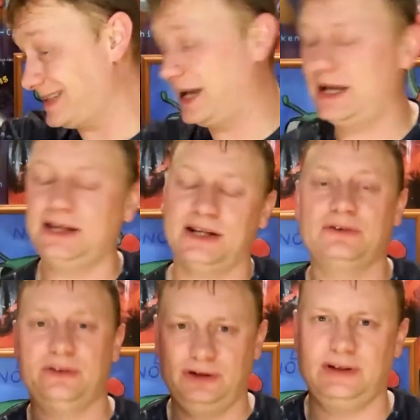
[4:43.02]
that, you
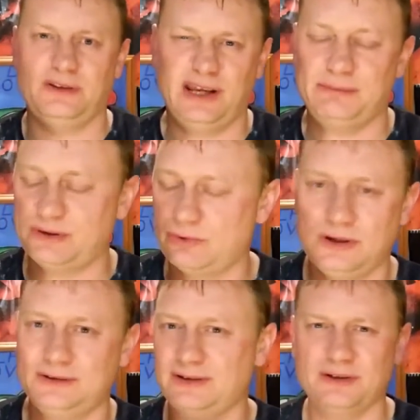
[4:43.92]
know, the 8-bit
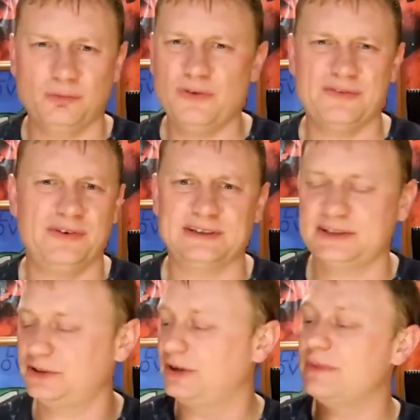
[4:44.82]
one. I don't know, what the fuck
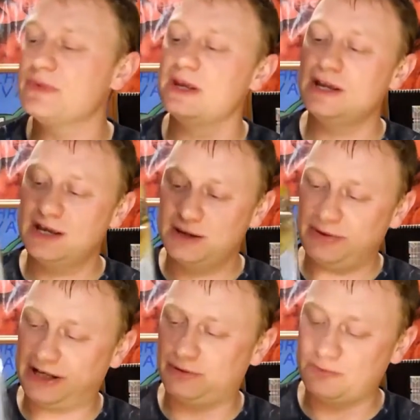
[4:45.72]
did I do that?
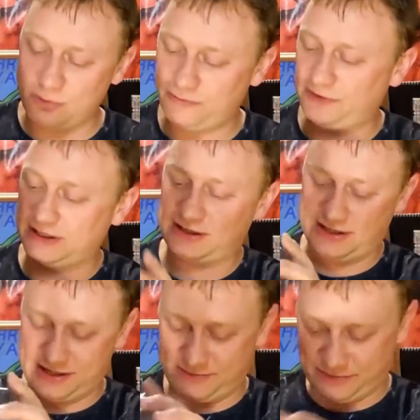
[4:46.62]
But anyway, Wolf Link
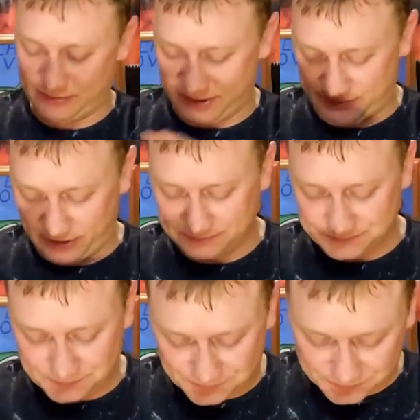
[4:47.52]
Amiibo,
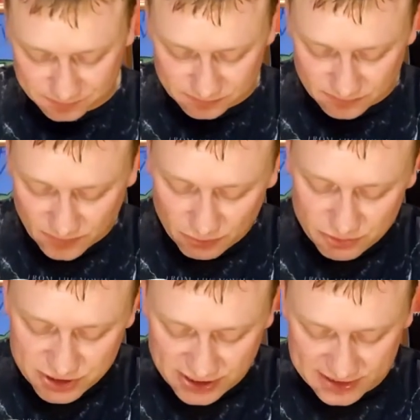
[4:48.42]

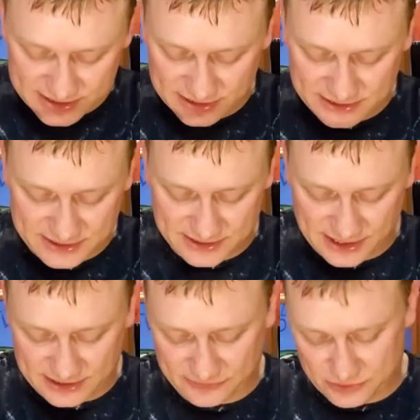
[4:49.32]
which is excellent.
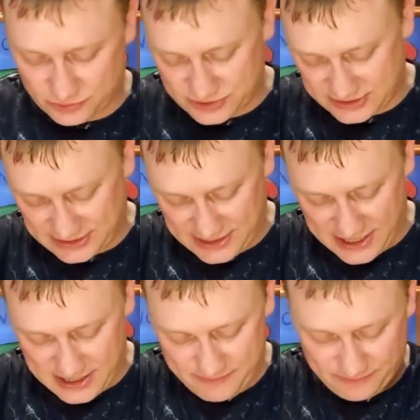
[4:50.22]
And of course, the
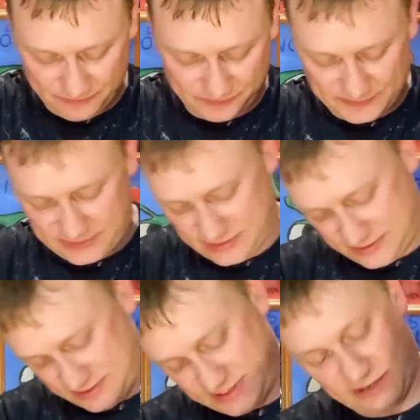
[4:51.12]
game
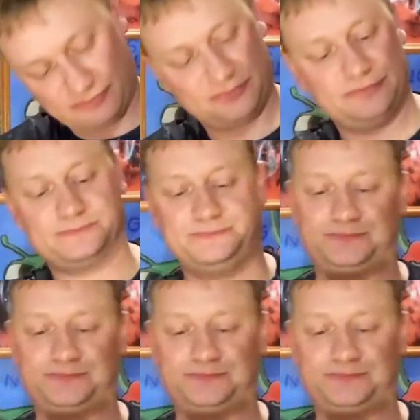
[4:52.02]
itself.